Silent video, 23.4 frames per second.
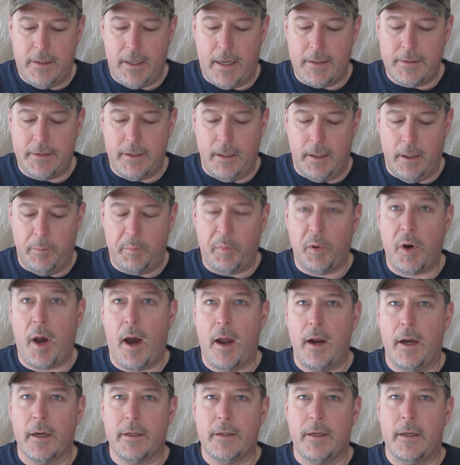testing a
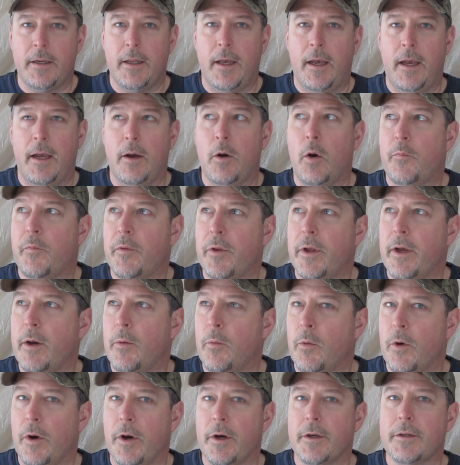product today. Hopefully it
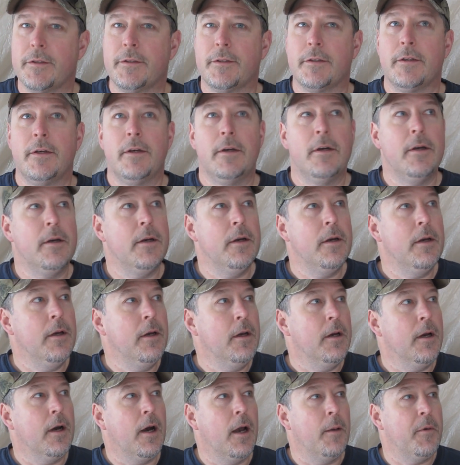works.
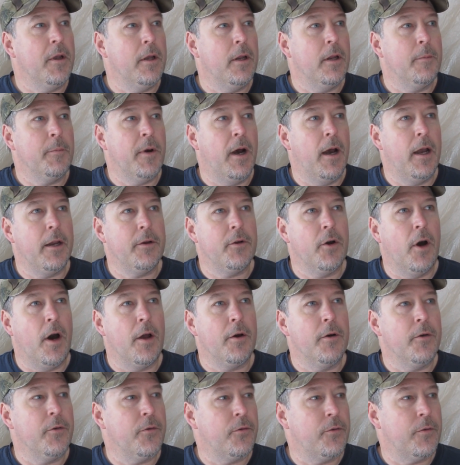I'm in my
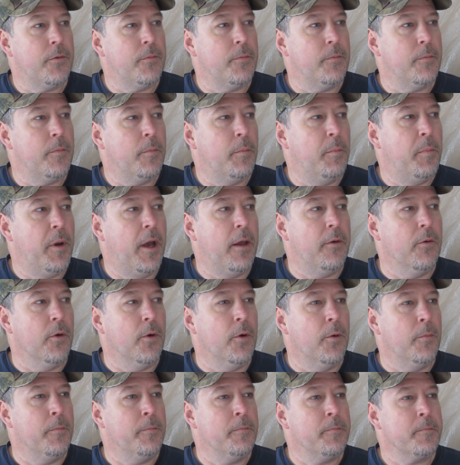daughter's
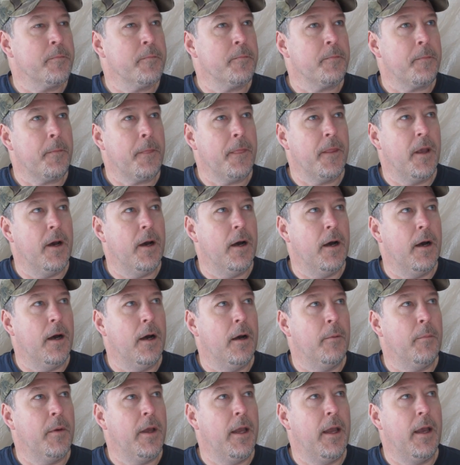bedroom
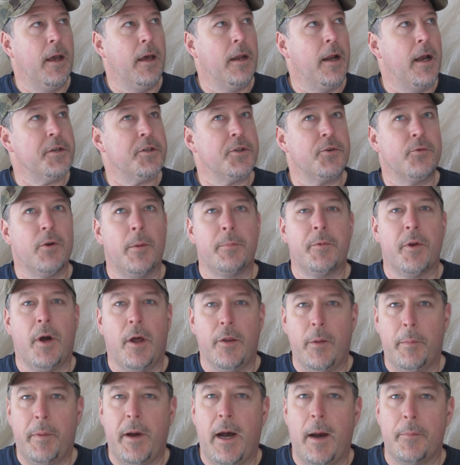um, and I stripped all
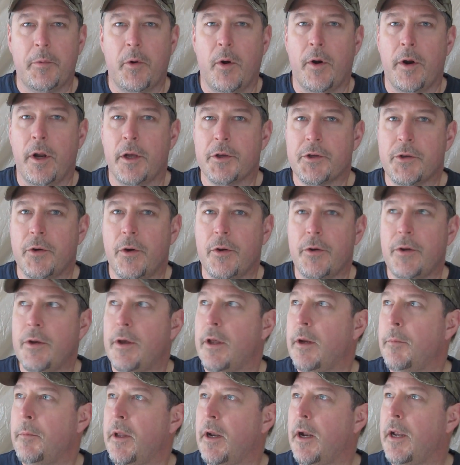the popcorn. I'll show it to you
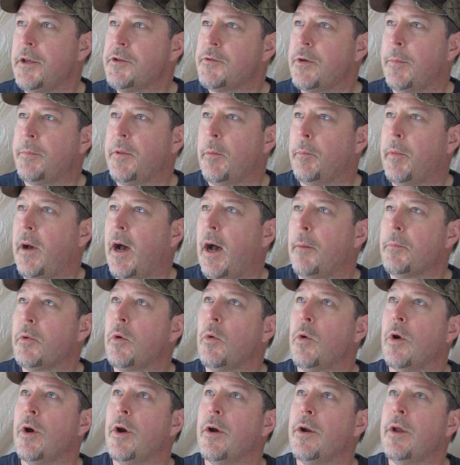in a minute. I stripped the
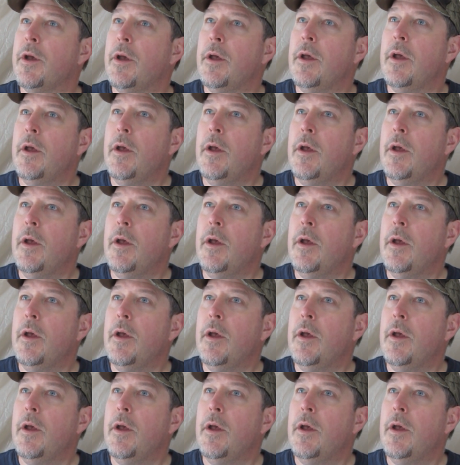popcorn